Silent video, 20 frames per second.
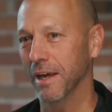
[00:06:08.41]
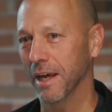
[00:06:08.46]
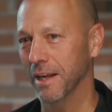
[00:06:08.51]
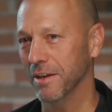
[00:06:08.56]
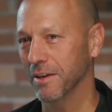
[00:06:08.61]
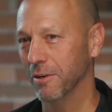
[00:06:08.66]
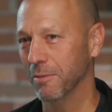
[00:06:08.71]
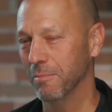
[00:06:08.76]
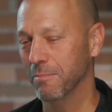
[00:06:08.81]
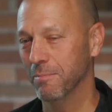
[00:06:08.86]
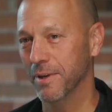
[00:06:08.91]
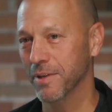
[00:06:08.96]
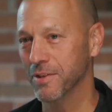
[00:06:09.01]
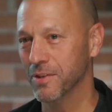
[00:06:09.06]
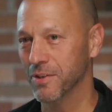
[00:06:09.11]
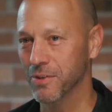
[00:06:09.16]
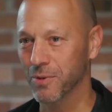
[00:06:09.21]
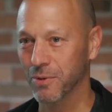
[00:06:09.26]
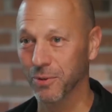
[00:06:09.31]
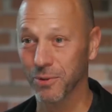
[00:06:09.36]
You had no
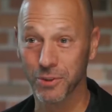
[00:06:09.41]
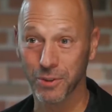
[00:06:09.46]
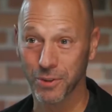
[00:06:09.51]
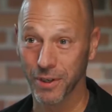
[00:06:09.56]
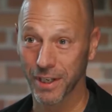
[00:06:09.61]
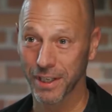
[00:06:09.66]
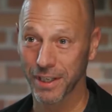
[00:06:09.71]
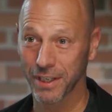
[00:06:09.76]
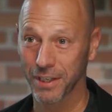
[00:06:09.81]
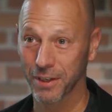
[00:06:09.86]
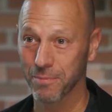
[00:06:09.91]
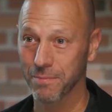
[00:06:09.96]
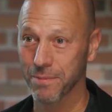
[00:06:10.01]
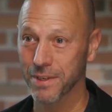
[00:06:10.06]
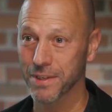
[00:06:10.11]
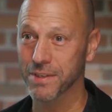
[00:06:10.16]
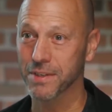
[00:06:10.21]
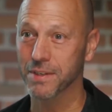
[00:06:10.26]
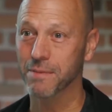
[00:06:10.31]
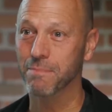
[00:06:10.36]
business school training, no
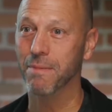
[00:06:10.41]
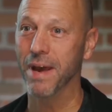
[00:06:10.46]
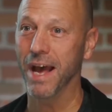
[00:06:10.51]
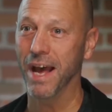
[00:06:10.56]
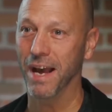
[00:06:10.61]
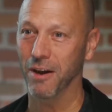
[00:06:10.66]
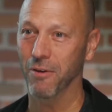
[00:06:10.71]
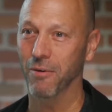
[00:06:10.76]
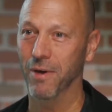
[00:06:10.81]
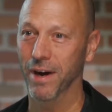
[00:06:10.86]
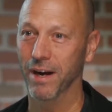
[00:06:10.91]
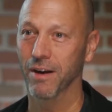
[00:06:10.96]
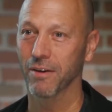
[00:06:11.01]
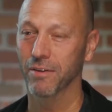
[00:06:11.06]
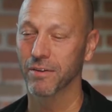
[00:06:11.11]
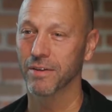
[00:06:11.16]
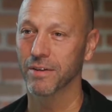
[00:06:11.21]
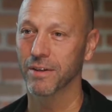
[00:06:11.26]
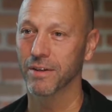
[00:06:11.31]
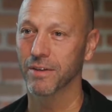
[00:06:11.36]
business
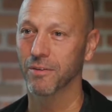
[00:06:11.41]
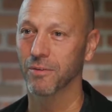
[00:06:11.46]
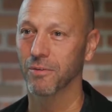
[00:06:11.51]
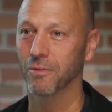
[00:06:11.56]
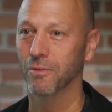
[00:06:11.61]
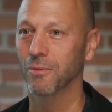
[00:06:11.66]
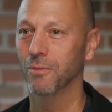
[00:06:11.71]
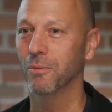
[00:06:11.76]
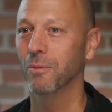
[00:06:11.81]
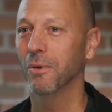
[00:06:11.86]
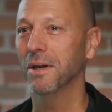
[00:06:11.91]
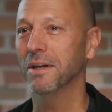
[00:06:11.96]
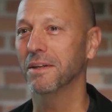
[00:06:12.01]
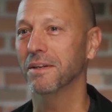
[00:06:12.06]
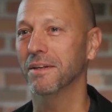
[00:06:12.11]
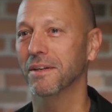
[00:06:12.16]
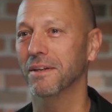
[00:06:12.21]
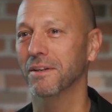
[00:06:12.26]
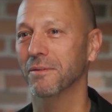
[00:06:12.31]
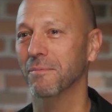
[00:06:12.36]
background.
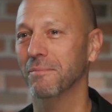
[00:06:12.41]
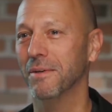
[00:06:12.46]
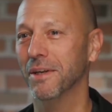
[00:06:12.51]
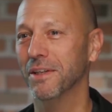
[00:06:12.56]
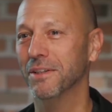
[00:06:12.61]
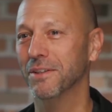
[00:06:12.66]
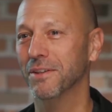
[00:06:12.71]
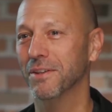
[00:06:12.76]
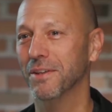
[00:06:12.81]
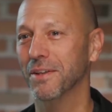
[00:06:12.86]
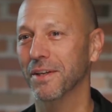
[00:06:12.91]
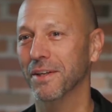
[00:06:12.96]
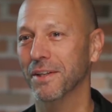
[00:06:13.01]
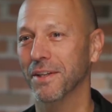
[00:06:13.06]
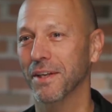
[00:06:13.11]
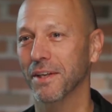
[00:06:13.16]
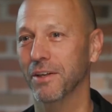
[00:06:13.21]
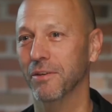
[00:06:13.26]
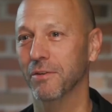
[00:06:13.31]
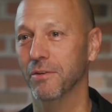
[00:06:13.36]
What made you think
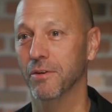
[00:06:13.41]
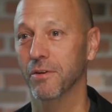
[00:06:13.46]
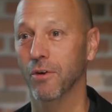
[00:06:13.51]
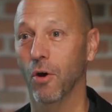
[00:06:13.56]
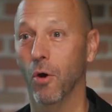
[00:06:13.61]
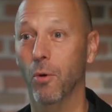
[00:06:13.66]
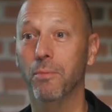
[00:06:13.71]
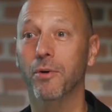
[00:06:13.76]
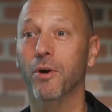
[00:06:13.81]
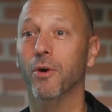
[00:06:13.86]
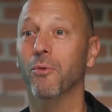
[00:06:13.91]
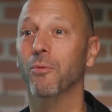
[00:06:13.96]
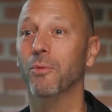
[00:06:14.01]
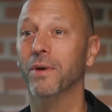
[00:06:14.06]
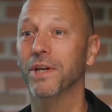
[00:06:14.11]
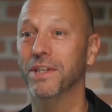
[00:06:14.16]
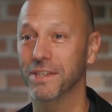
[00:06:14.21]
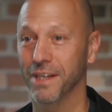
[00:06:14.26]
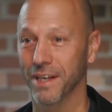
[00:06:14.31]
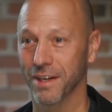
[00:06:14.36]
that you could open a
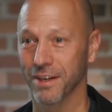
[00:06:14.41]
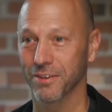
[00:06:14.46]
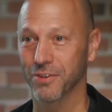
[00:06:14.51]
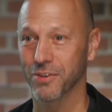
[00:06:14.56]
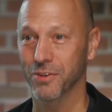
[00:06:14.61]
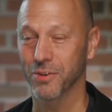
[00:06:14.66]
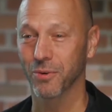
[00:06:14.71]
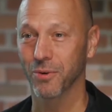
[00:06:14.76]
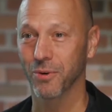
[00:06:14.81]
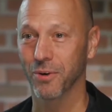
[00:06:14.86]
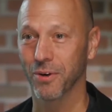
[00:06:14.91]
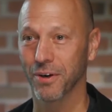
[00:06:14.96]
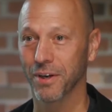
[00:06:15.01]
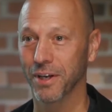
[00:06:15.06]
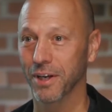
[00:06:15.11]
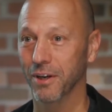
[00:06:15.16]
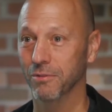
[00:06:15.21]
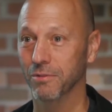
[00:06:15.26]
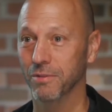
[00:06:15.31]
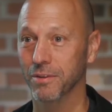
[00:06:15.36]
retail store,
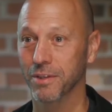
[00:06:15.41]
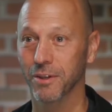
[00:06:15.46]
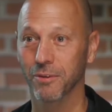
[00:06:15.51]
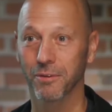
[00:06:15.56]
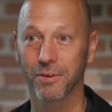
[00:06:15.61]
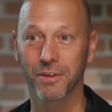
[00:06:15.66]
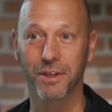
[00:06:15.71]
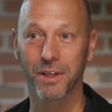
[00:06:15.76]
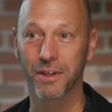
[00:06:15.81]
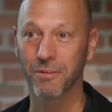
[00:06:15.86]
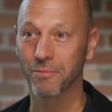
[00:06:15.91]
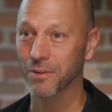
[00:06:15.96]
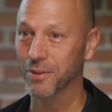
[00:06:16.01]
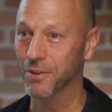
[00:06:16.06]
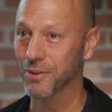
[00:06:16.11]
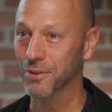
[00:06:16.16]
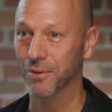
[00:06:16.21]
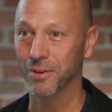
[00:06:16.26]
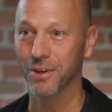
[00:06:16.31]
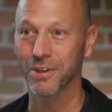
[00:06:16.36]
you know, deal with
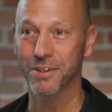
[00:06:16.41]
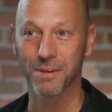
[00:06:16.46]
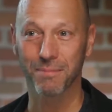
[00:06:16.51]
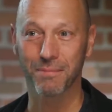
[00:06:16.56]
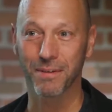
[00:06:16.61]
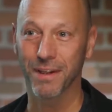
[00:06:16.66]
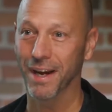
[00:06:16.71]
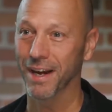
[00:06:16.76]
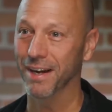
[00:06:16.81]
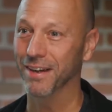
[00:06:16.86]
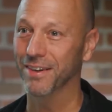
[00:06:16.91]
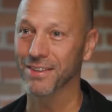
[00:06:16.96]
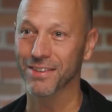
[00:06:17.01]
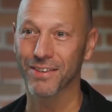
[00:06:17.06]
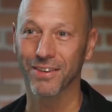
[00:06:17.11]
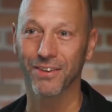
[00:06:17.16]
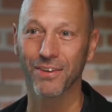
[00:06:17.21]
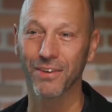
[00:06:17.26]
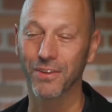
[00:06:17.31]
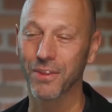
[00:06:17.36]
inventory, suppliers,
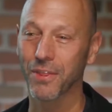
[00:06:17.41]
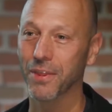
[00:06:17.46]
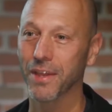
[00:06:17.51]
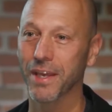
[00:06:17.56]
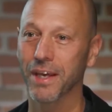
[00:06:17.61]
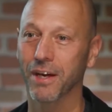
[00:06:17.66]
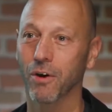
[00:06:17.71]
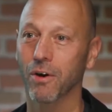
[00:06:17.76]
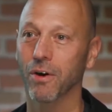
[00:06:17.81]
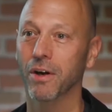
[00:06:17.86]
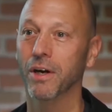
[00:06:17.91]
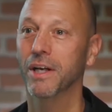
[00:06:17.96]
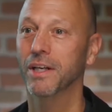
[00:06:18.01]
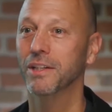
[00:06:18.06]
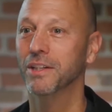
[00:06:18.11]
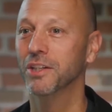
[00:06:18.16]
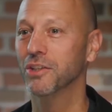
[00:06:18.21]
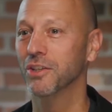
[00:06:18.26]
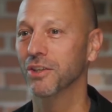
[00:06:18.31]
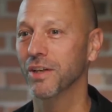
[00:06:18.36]
the whole thing? Or
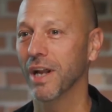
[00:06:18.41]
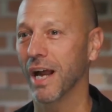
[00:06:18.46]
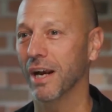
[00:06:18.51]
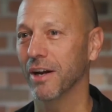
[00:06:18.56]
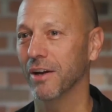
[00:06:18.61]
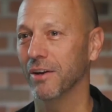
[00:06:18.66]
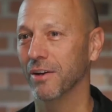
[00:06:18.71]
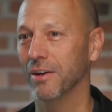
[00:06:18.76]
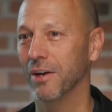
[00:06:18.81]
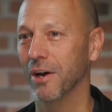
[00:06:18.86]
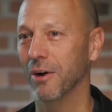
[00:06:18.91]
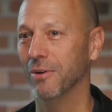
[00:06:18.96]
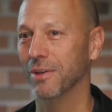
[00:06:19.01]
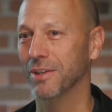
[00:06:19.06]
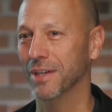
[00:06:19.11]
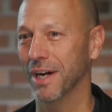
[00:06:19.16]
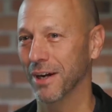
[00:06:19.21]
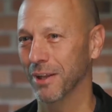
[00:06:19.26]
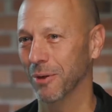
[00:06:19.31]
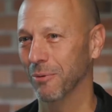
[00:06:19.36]
did you not know
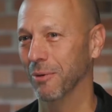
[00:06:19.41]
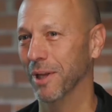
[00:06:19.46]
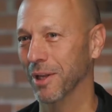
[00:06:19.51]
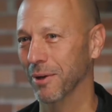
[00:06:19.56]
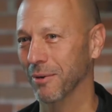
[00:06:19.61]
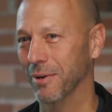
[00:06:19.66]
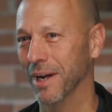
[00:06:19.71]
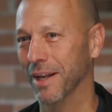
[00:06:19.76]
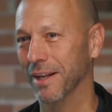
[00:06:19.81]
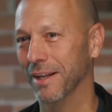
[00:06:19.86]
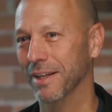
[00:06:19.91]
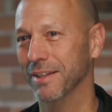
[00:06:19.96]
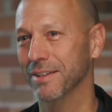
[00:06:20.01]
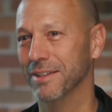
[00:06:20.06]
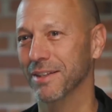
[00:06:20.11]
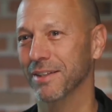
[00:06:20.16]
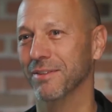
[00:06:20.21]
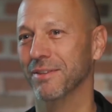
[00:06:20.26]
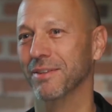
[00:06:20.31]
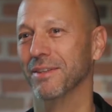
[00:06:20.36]
entirely what you were getting
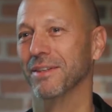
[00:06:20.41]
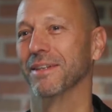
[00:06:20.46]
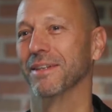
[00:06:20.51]
into?